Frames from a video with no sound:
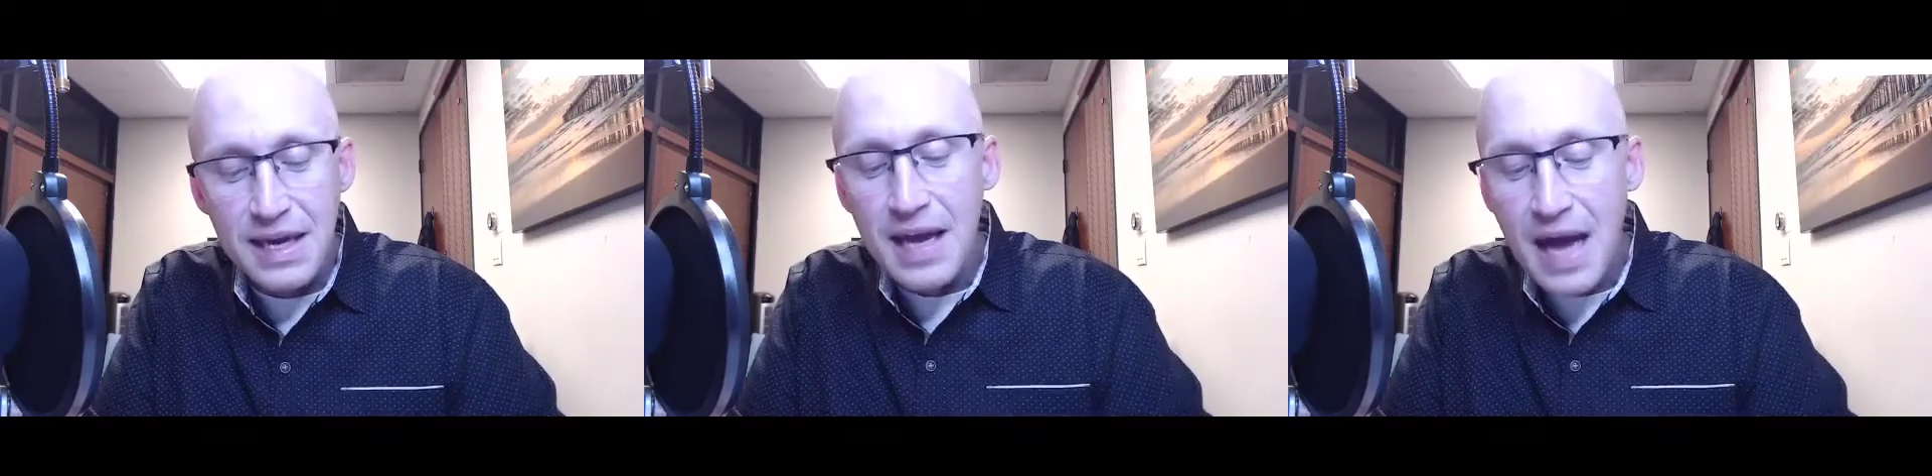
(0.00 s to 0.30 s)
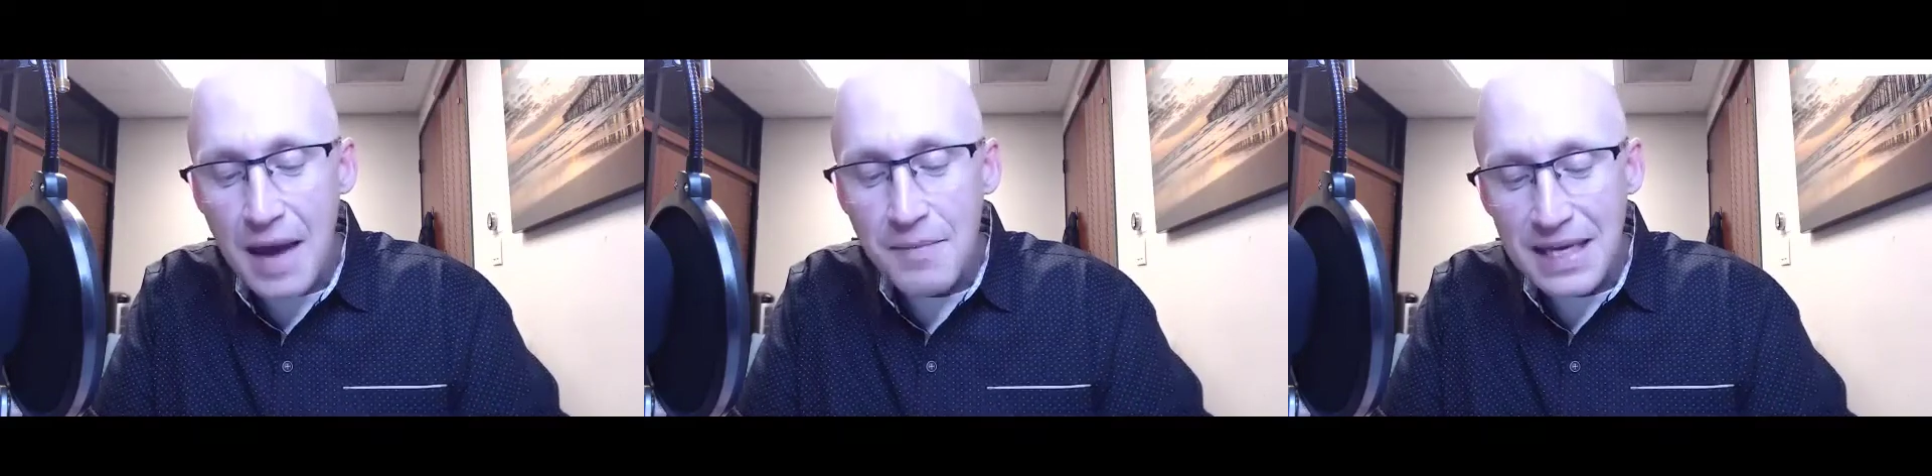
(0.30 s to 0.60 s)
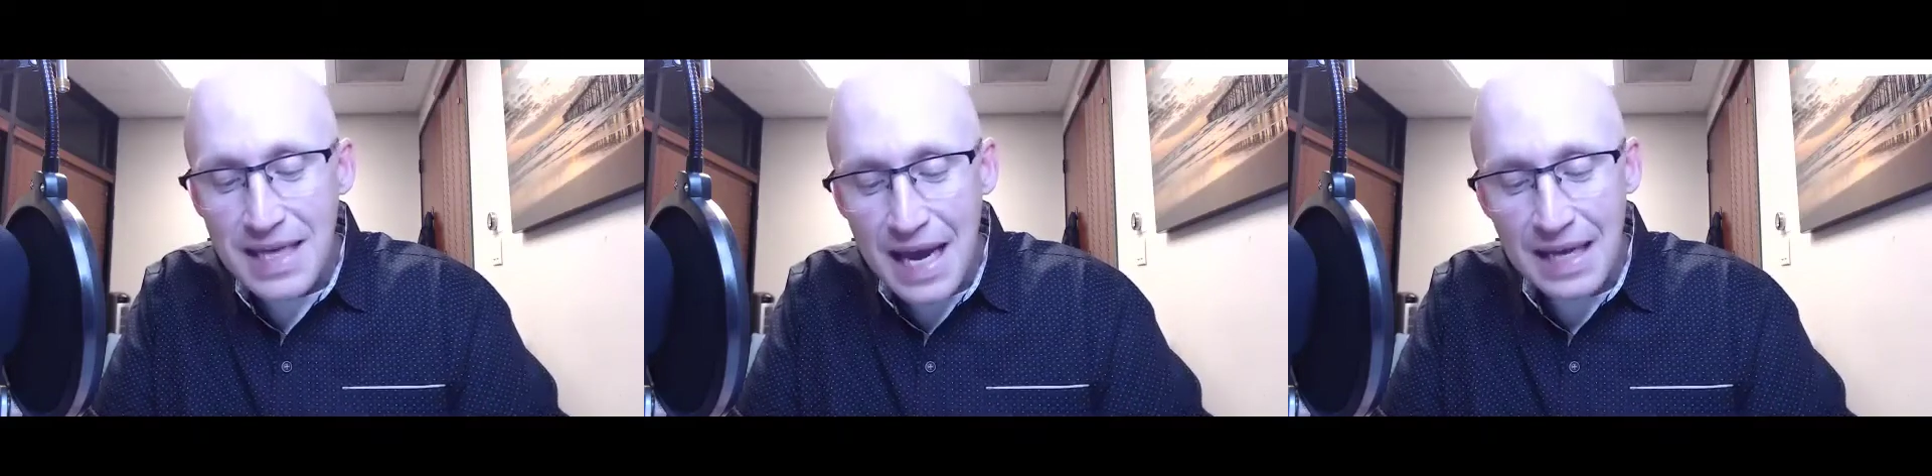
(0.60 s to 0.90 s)
I
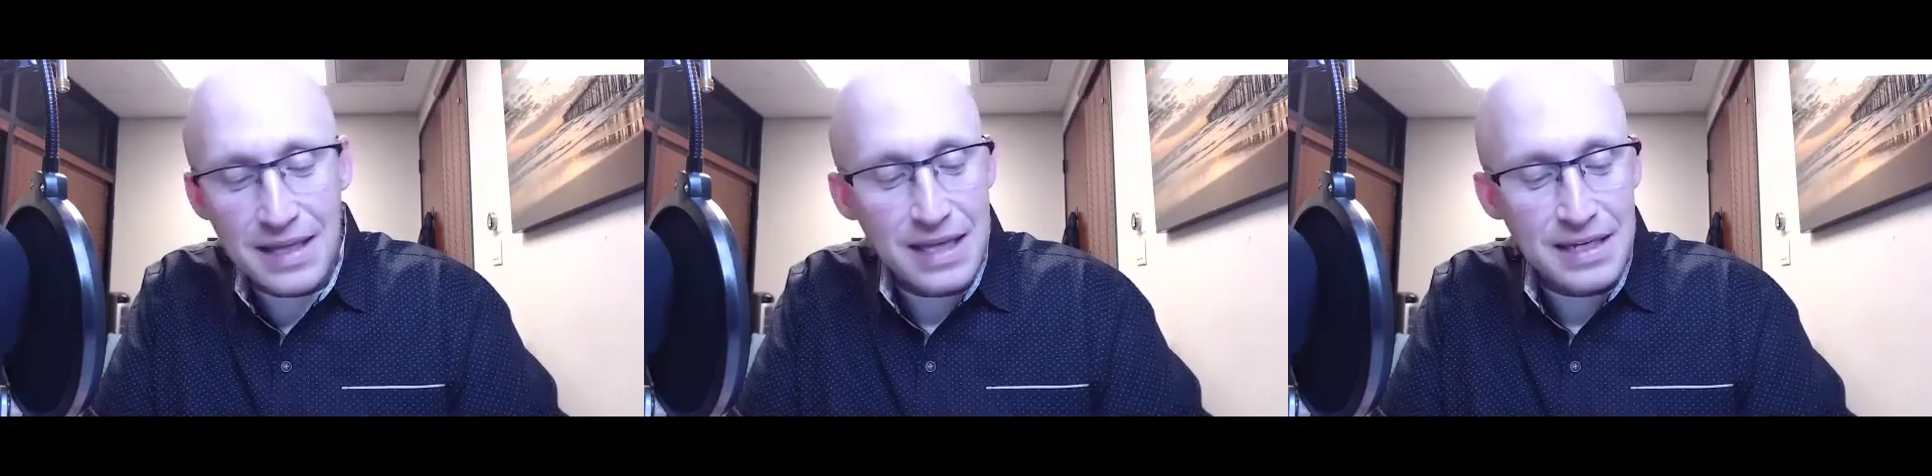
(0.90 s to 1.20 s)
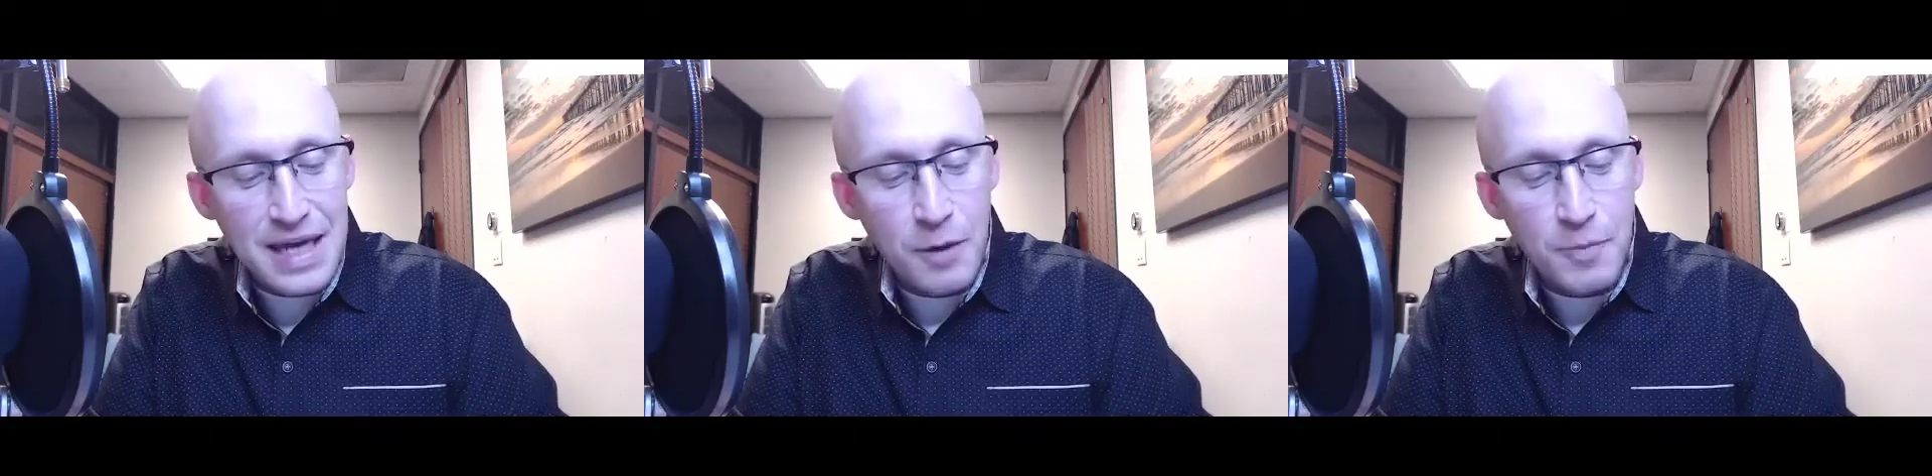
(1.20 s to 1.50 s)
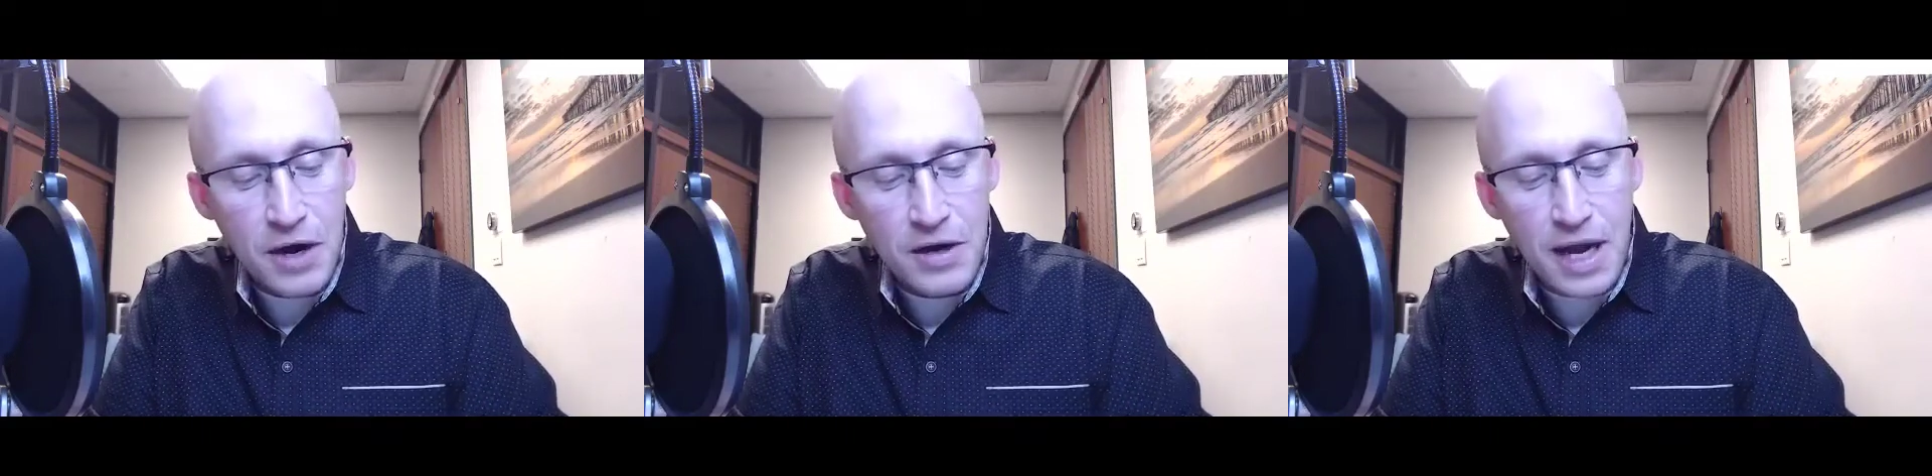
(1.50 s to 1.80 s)
maintain that the entire
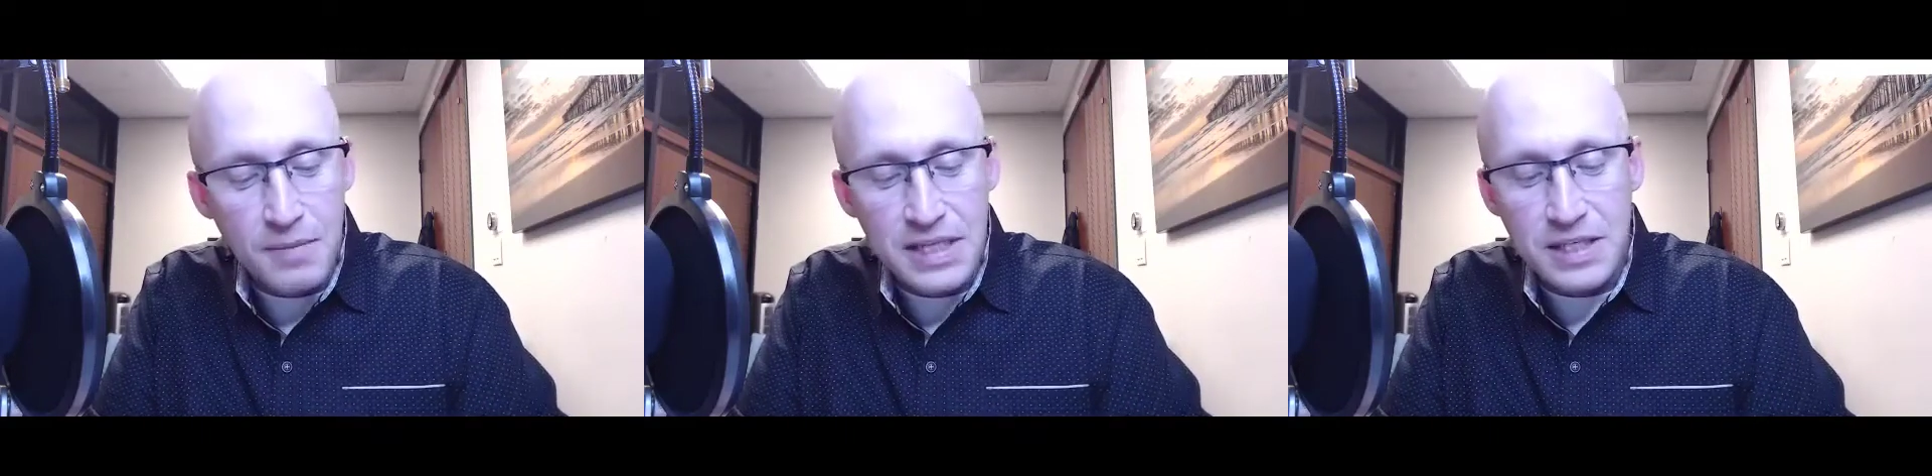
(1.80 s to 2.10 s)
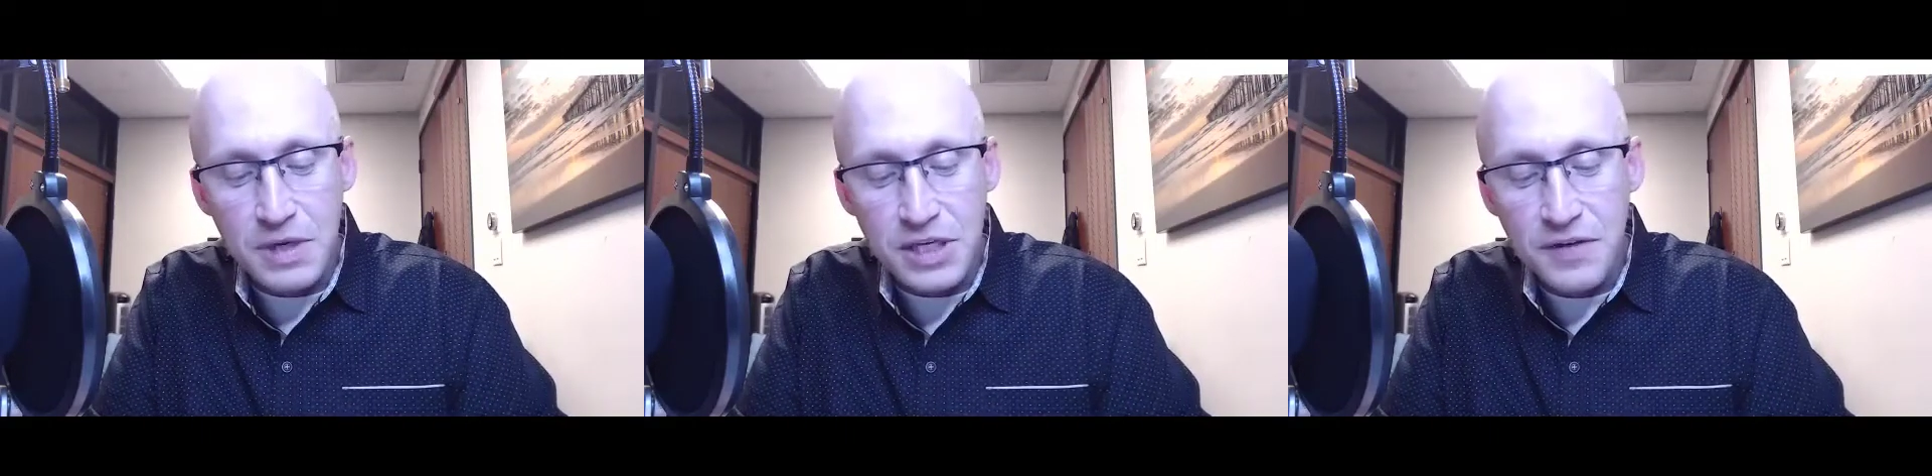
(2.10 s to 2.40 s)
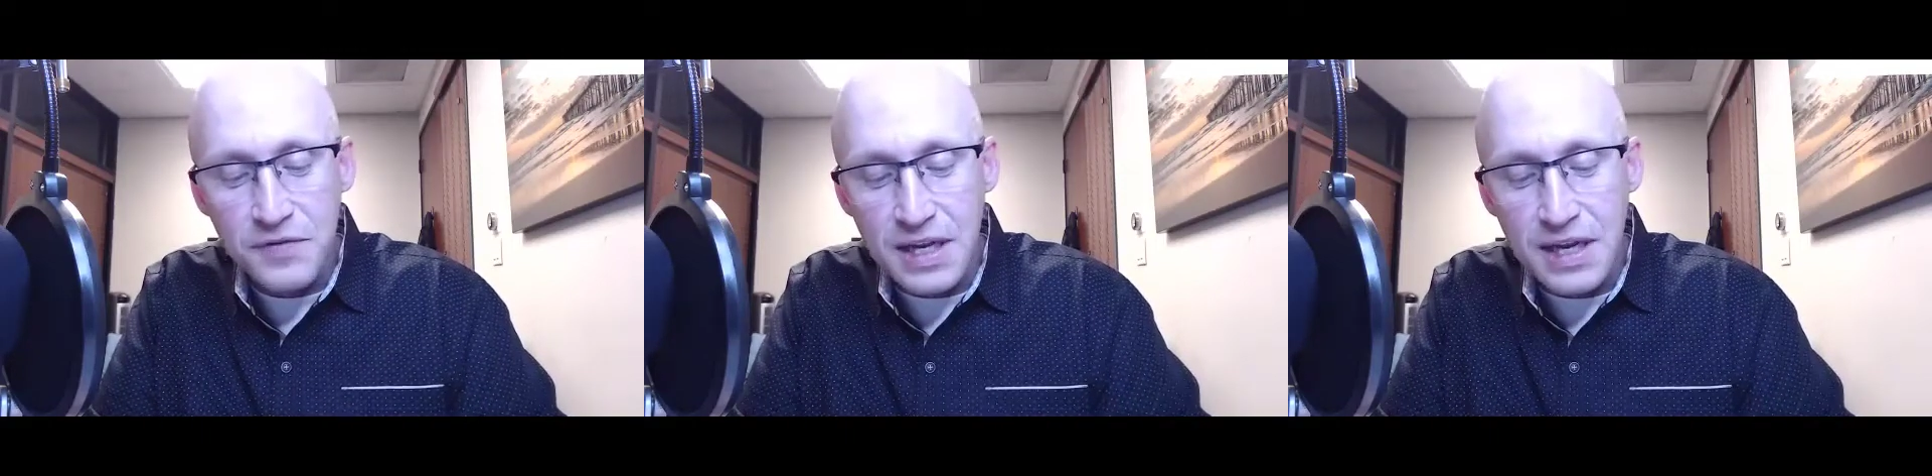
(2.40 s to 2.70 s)
paradigm needs to be
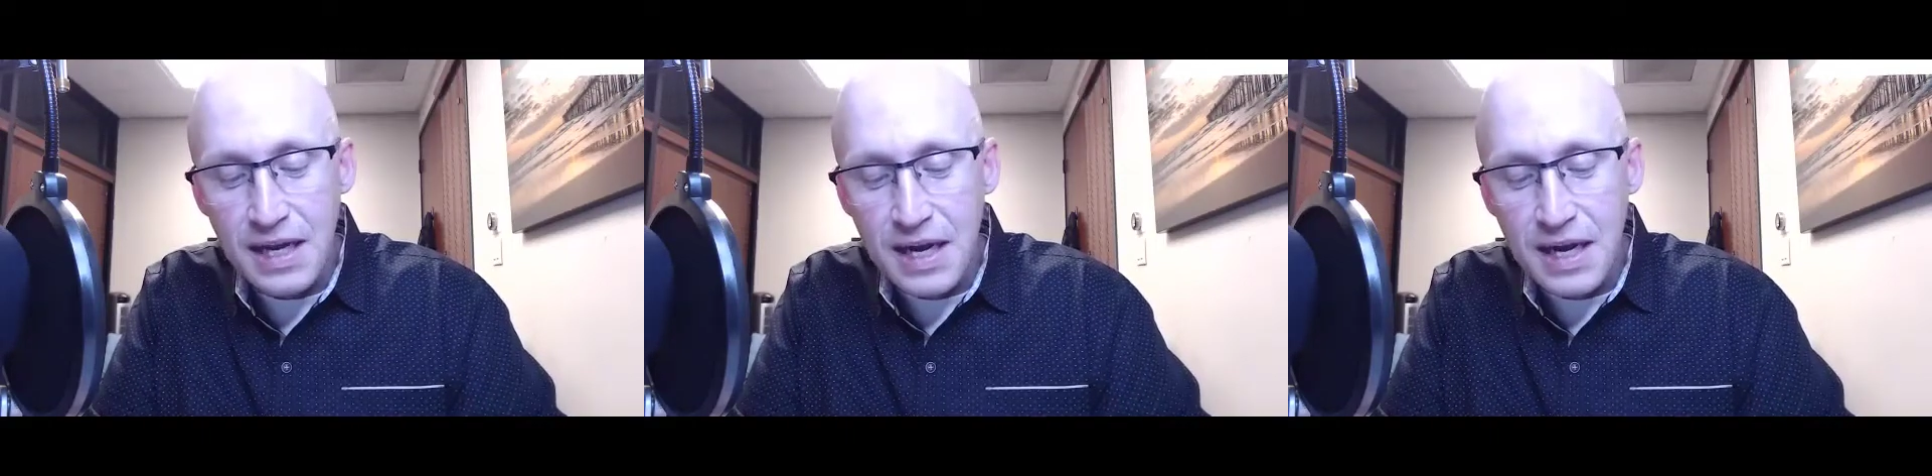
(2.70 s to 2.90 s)
shifted,